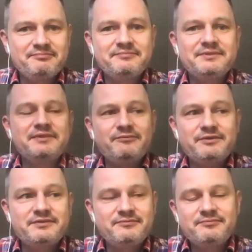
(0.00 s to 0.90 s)
So
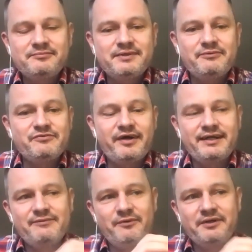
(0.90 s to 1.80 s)
it was
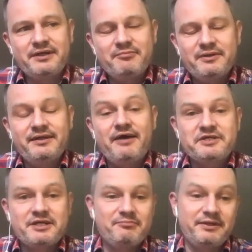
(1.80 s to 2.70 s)
finally one company, an
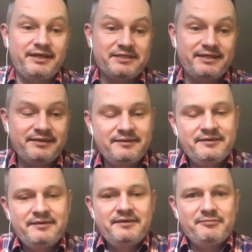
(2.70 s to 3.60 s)
Irish company actually,
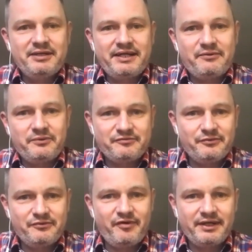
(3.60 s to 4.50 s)
that my dad worked
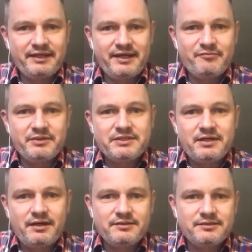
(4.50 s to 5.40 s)
for, finally gave me a
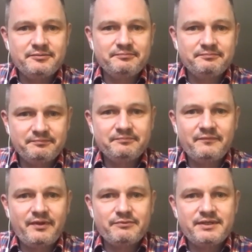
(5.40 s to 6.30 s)
start. So
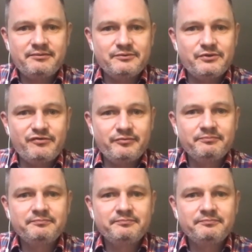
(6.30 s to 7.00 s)
that was off.